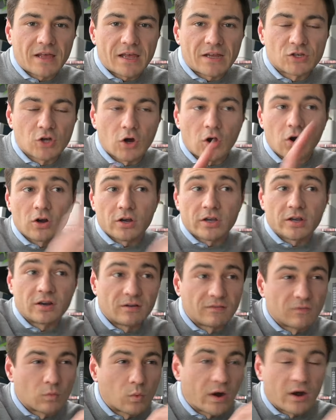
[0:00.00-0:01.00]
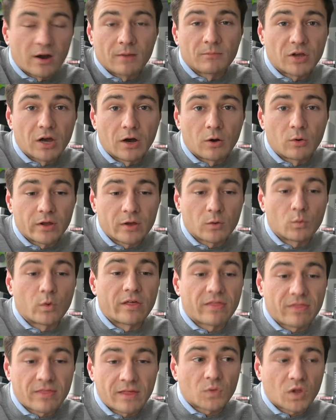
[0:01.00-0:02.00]
a target of where I'm going
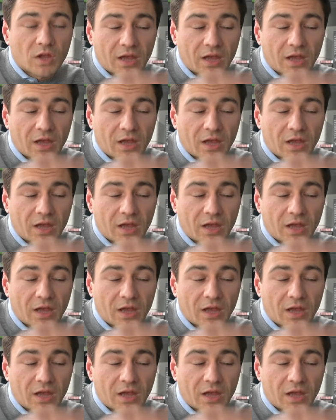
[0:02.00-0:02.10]
with